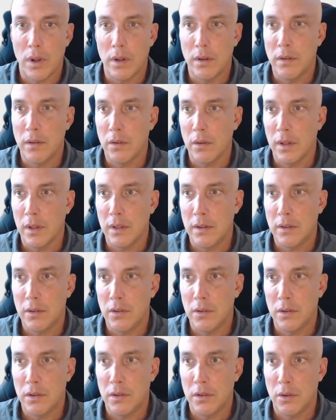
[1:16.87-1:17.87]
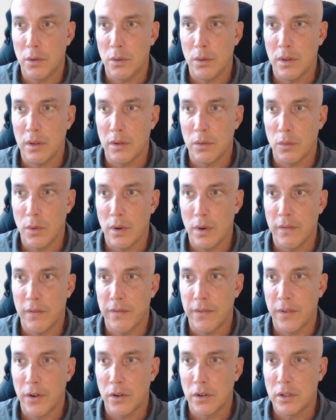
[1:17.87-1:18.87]
So let's just do this one
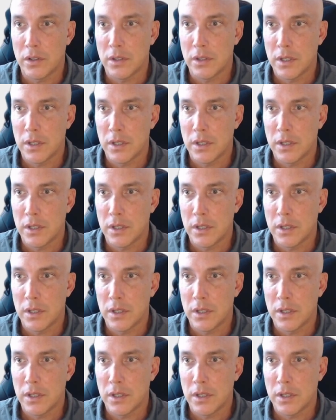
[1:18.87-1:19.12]
first.